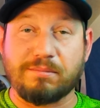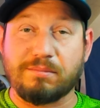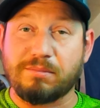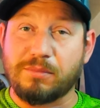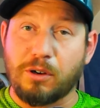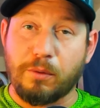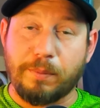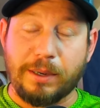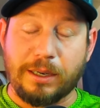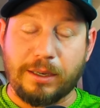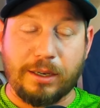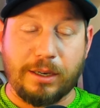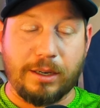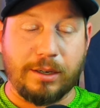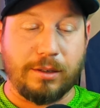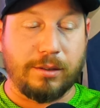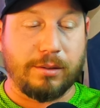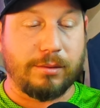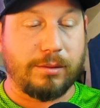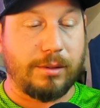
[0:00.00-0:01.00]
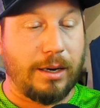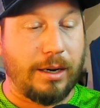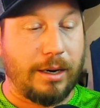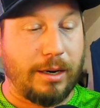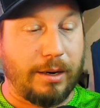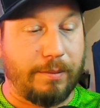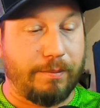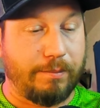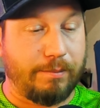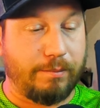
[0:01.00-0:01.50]
No big deal.
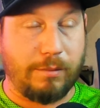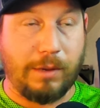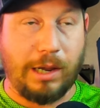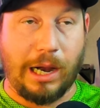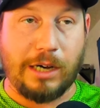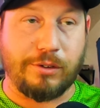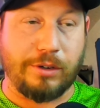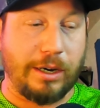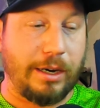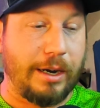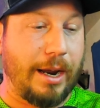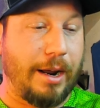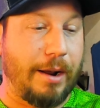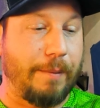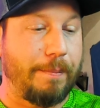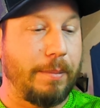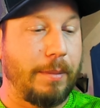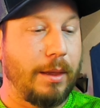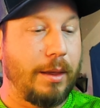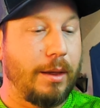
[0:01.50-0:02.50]
Got it straightened out.